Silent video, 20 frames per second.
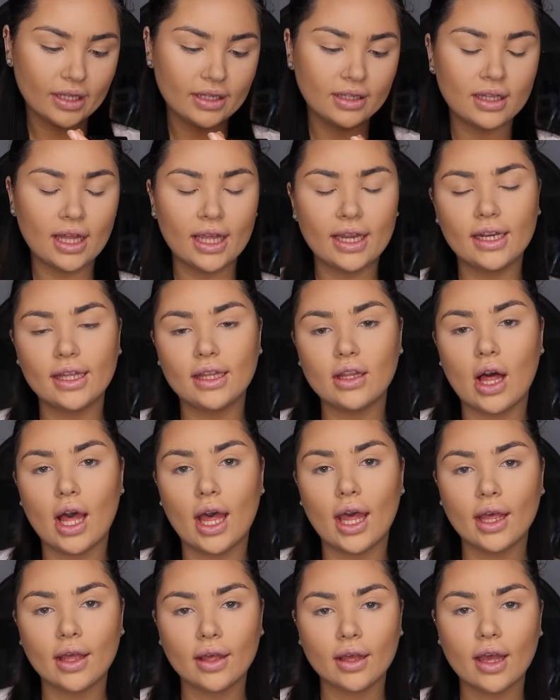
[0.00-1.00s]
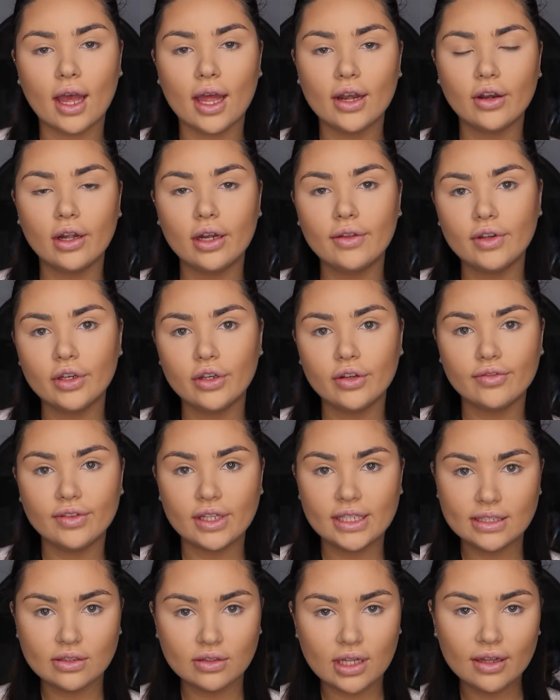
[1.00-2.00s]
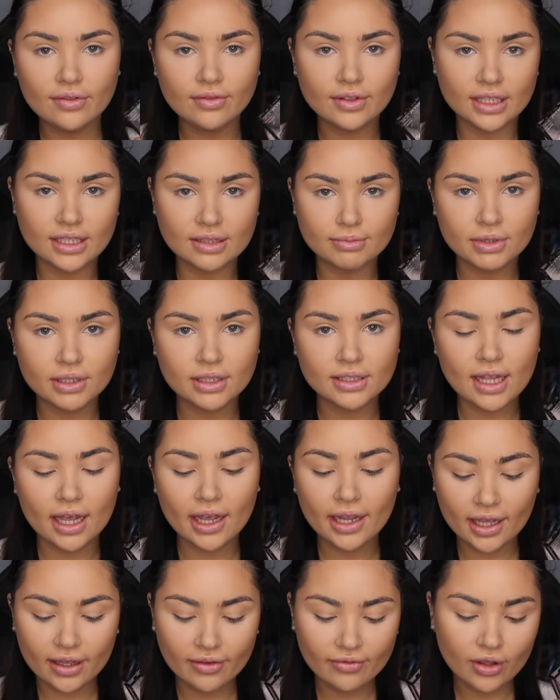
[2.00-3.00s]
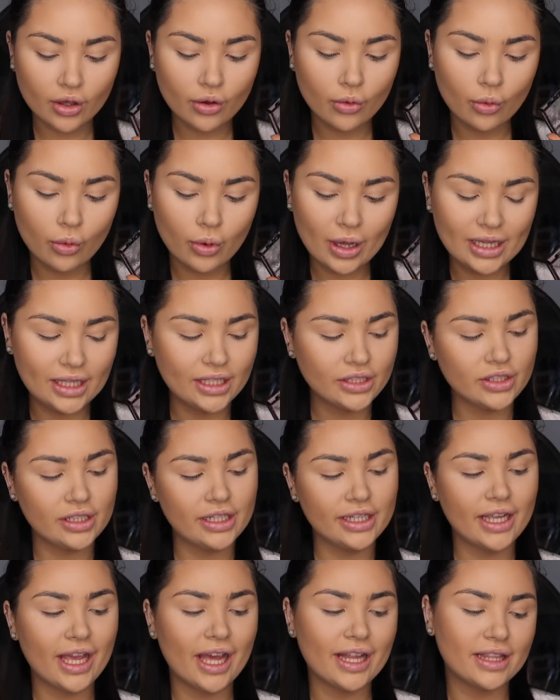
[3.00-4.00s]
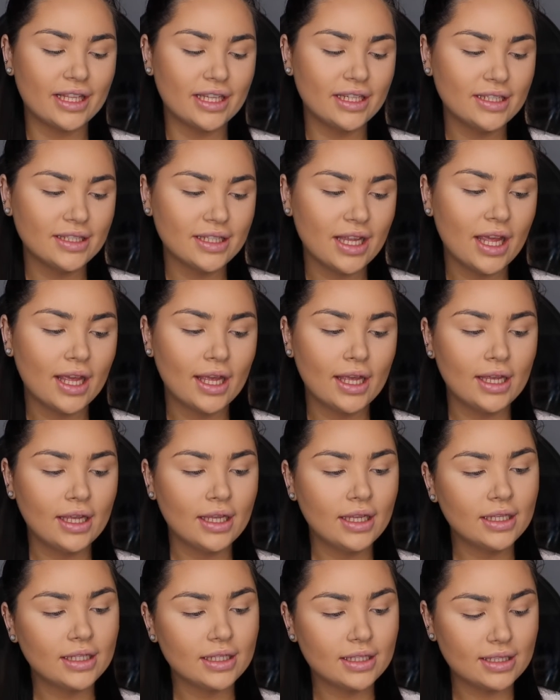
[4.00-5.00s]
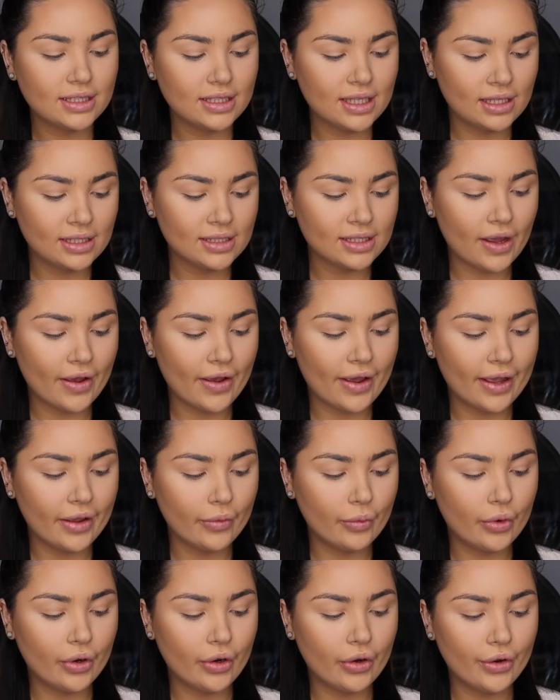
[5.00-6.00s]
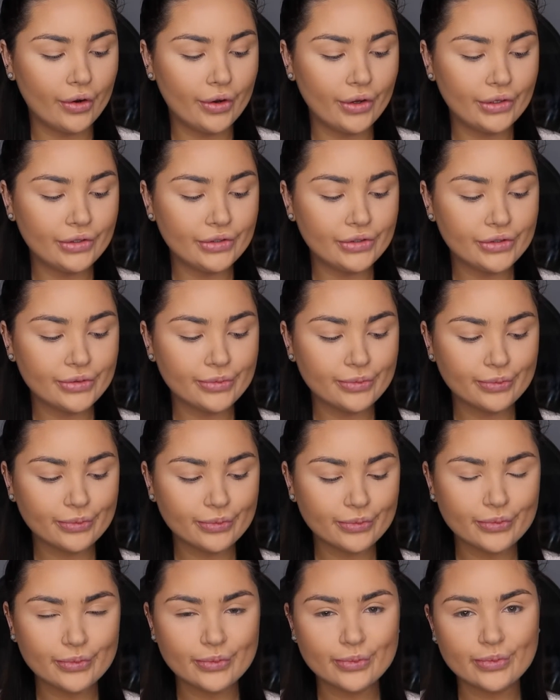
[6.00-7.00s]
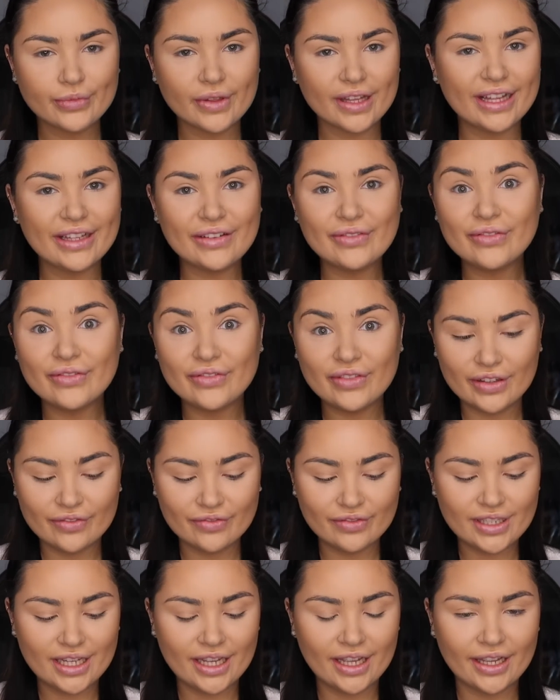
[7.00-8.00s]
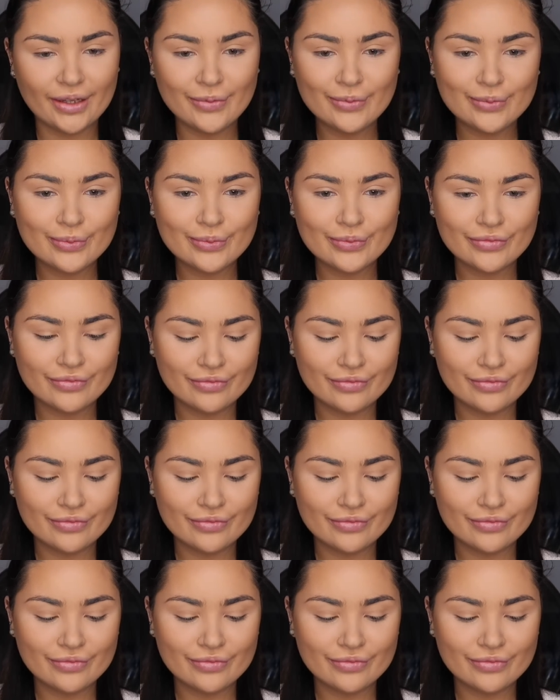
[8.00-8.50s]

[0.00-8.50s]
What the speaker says: Ladylike. I don't even know if they still have this because I have quite literally had this since I was like 15.